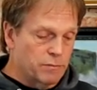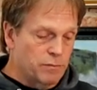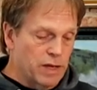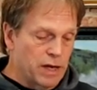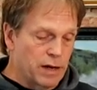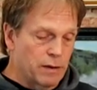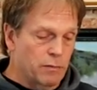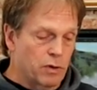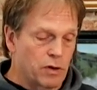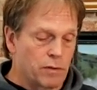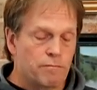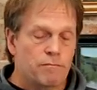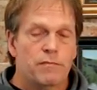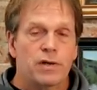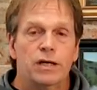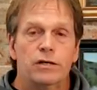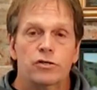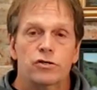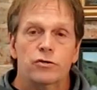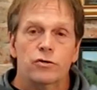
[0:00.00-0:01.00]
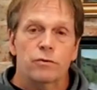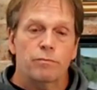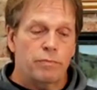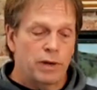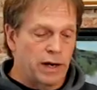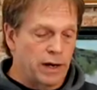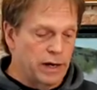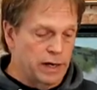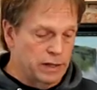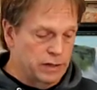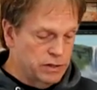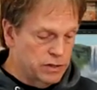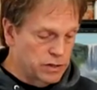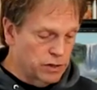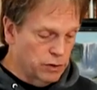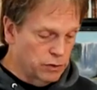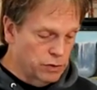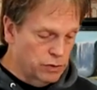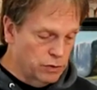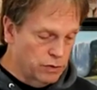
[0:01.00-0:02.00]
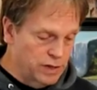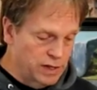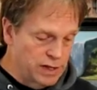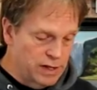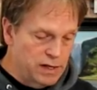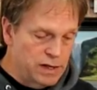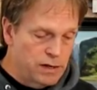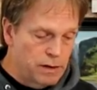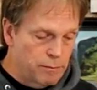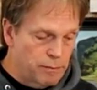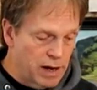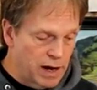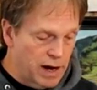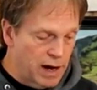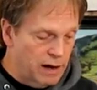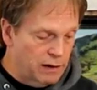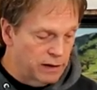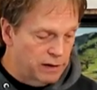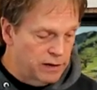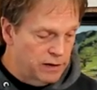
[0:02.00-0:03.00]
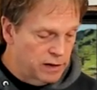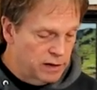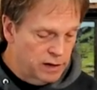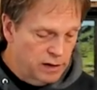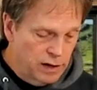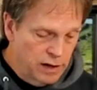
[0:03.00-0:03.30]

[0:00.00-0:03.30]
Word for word: be able to mix your paint. So you need a palette,